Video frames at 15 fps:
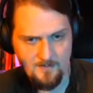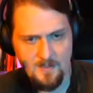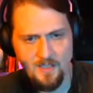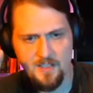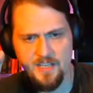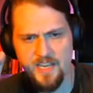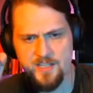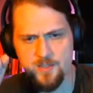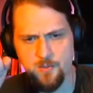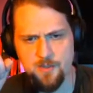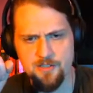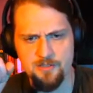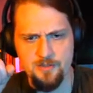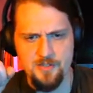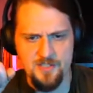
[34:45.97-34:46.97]
Next
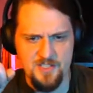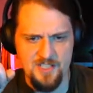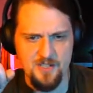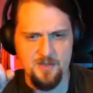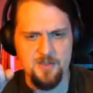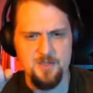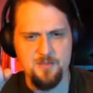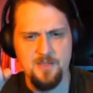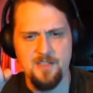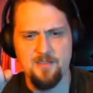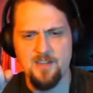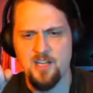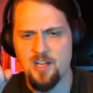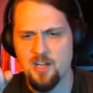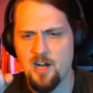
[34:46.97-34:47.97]
winter, the steersman
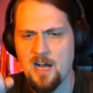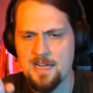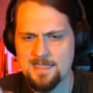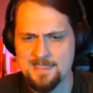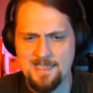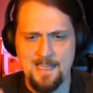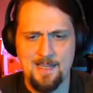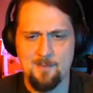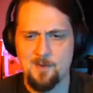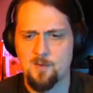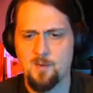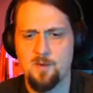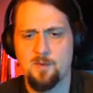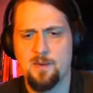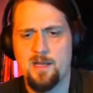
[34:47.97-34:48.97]
of a yacht came
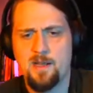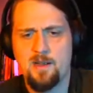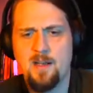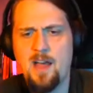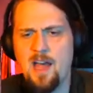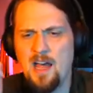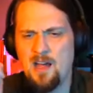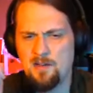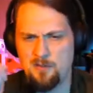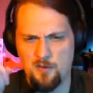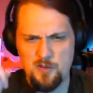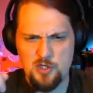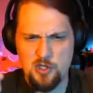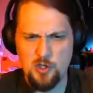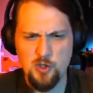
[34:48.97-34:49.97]
a-wooing.
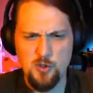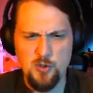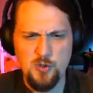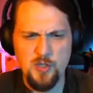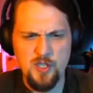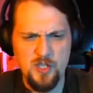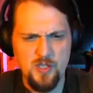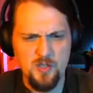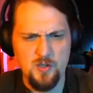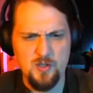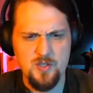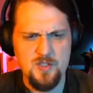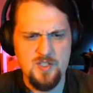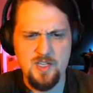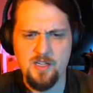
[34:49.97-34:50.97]
For 2
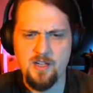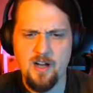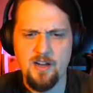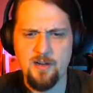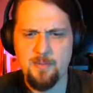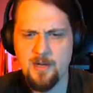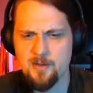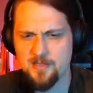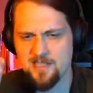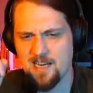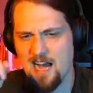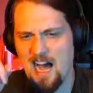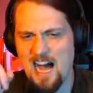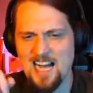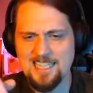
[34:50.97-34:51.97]
years he gone about and
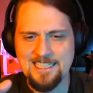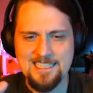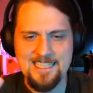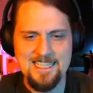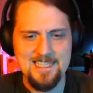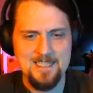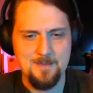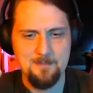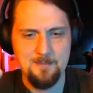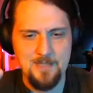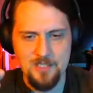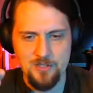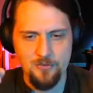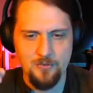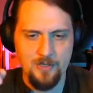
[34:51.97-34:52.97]
hugged his
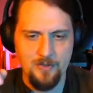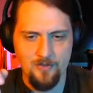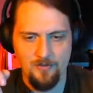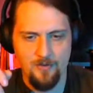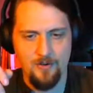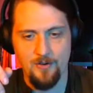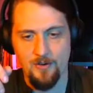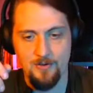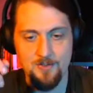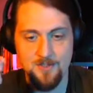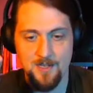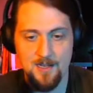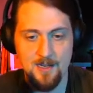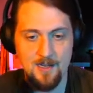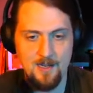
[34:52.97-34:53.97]
misery for her
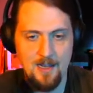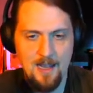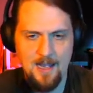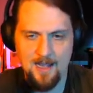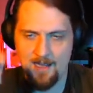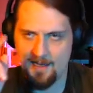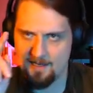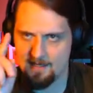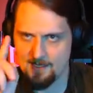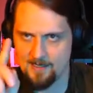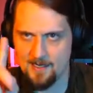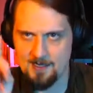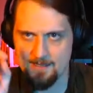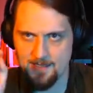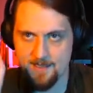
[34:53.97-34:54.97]
sake, and he
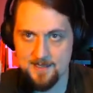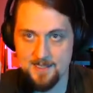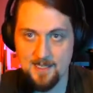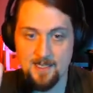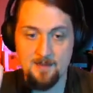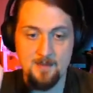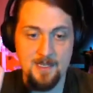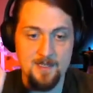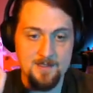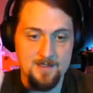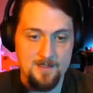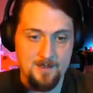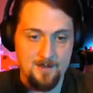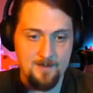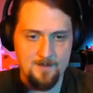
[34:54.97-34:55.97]
got the same
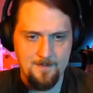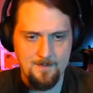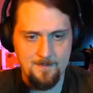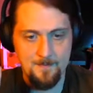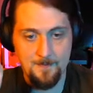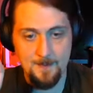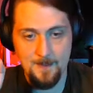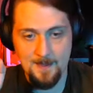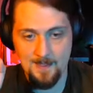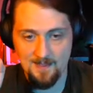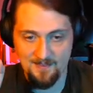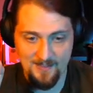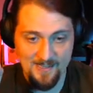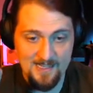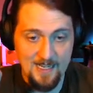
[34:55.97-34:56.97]
answer.
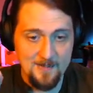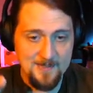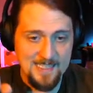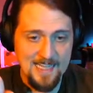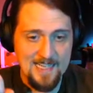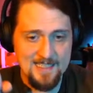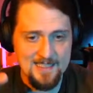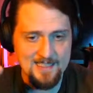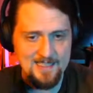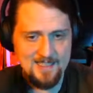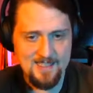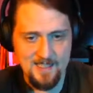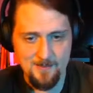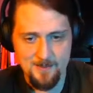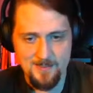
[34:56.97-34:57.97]
"If you come again in the
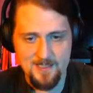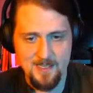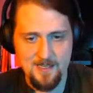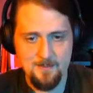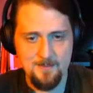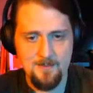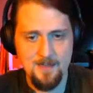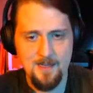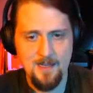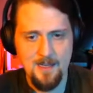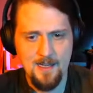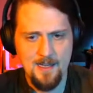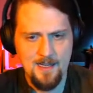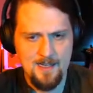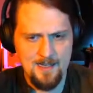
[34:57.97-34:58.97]
summertime,
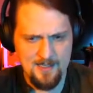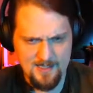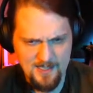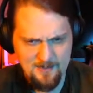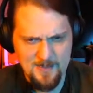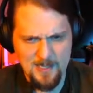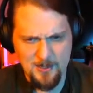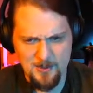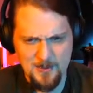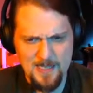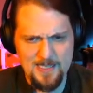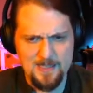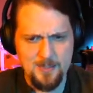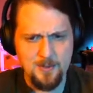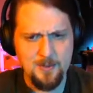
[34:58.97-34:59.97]
and give me the
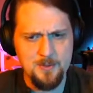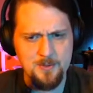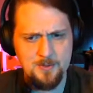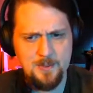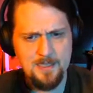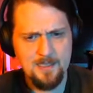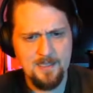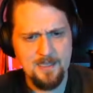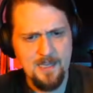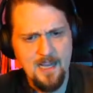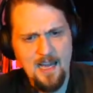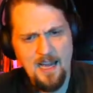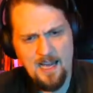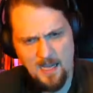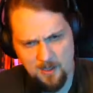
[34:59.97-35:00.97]
right gold ring,
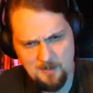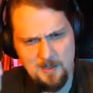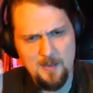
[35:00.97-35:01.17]
I'll be